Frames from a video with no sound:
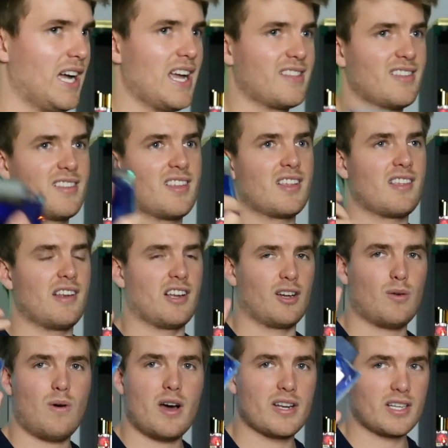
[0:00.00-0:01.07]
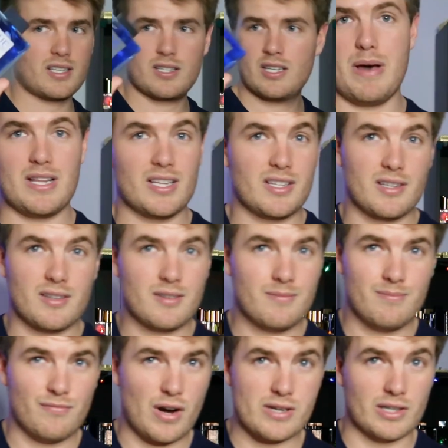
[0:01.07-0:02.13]
guys, this is an aquatic melon
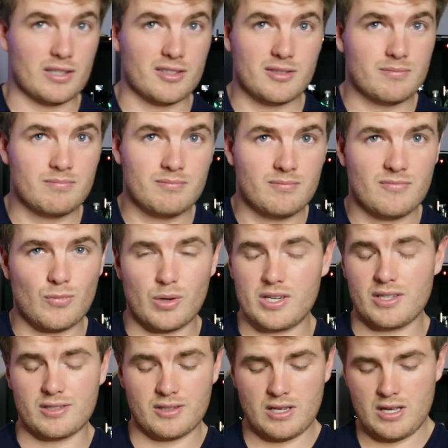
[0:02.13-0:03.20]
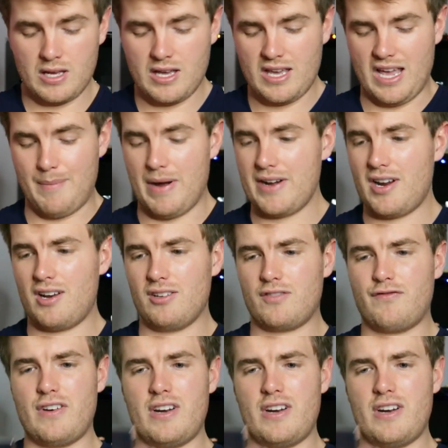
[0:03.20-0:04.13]
fragrance, that's what it is. It might not look